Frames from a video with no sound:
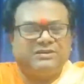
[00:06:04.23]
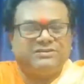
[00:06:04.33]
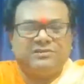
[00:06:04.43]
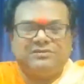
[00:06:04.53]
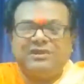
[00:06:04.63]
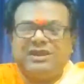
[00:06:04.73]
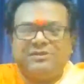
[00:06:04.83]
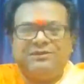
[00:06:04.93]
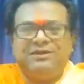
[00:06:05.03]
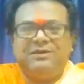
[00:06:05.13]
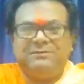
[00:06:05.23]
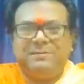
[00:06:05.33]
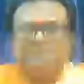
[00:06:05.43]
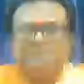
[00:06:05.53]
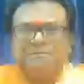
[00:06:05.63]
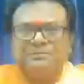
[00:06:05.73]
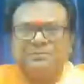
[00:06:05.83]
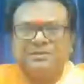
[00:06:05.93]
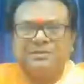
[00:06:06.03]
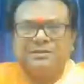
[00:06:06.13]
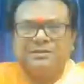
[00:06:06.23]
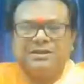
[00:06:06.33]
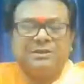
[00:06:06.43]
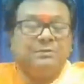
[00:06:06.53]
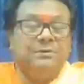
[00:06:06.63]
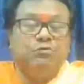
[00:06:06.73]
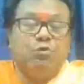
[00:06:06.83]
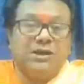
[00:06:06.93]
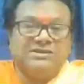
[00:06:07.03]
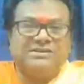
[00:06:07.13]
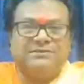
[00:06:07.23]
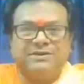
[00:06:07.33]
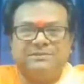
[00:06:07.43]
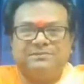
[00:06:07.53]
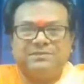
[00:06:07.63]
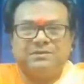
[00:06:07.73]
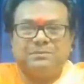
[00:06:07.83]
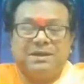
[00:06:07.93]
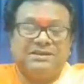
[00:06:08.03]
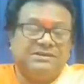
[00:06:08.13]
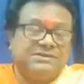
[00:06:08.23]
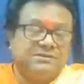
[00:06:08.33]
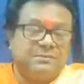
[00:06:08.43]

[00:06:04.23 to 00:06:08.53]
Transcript: driven away. They will be washed away by this